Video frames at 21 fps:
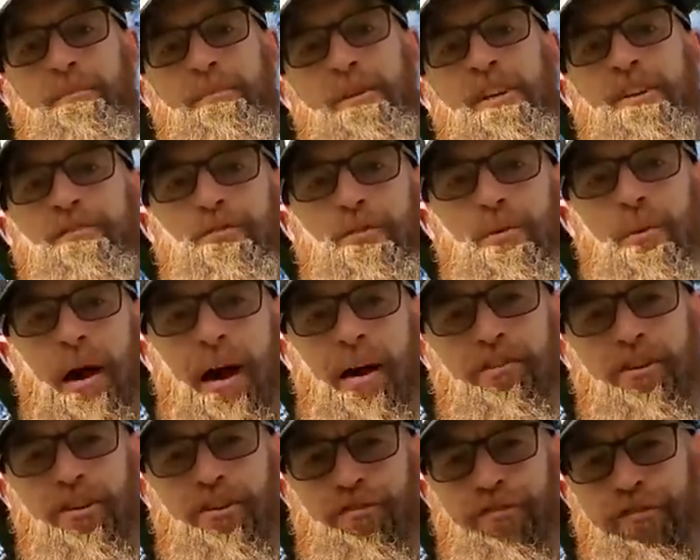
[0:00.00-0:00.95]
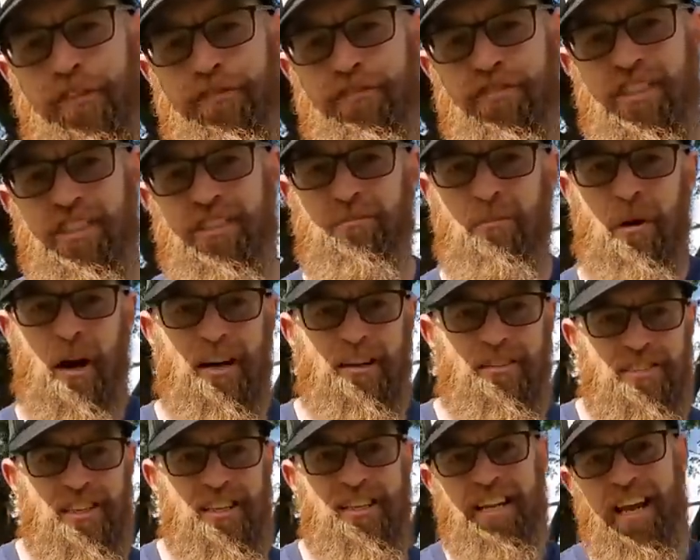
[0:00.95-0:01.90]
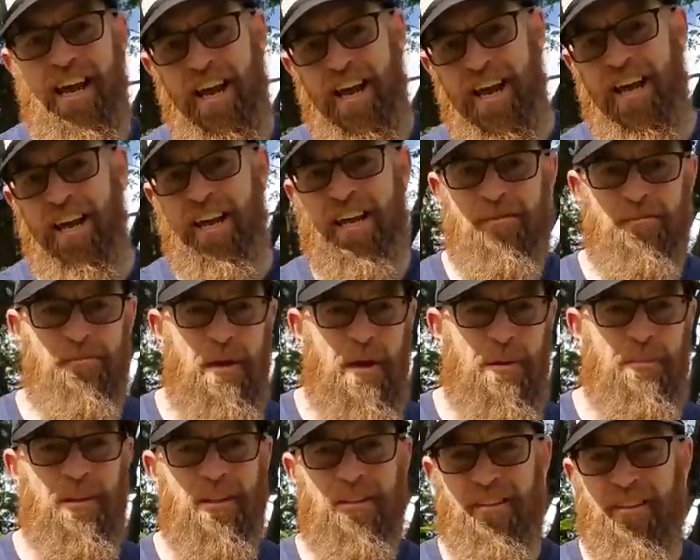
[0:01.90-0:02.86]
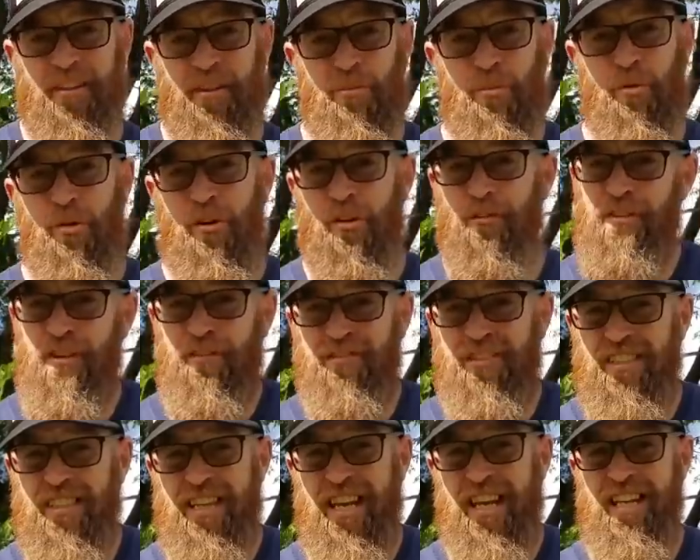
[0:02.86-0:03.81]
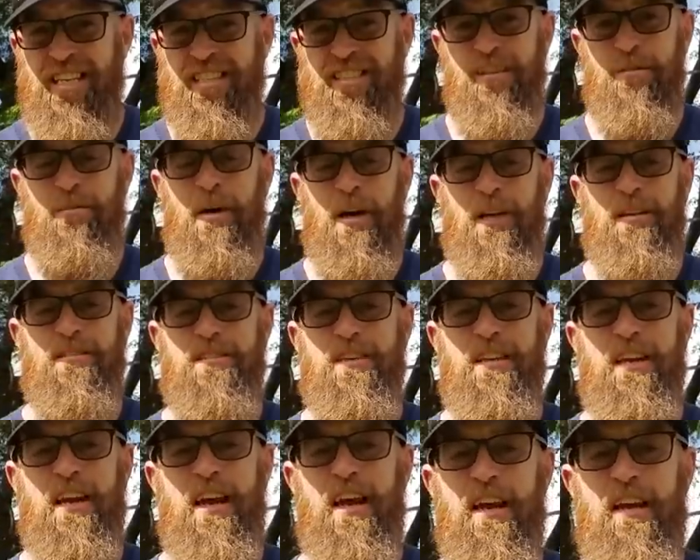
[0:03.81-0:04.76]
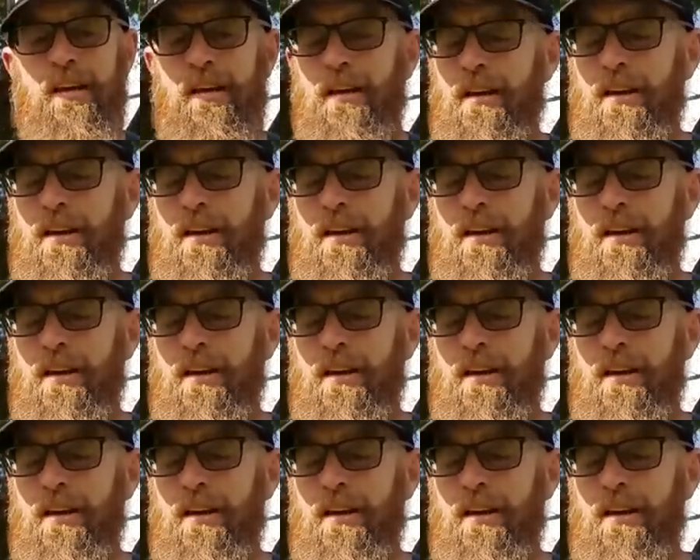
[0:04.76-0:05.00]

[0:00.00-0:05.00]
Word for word: I mean, if you average 15 miles a day, maybe a little more, 15 to 18 miles a day,